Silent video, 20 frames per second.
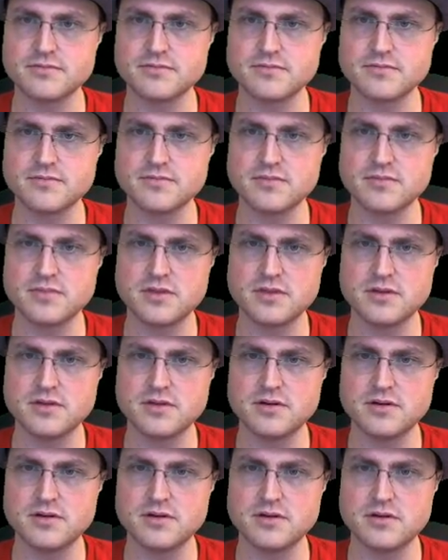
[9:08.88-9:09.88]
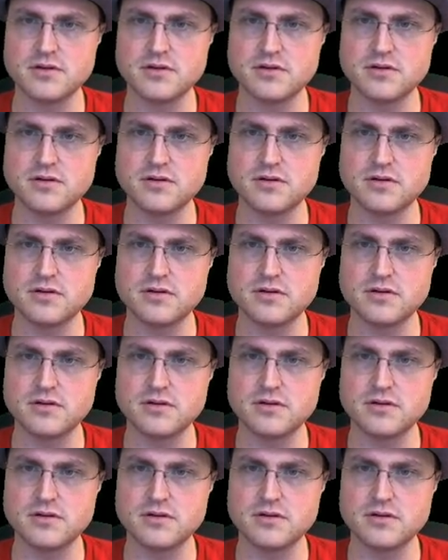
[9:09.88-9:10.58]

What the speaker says: (no one is talking)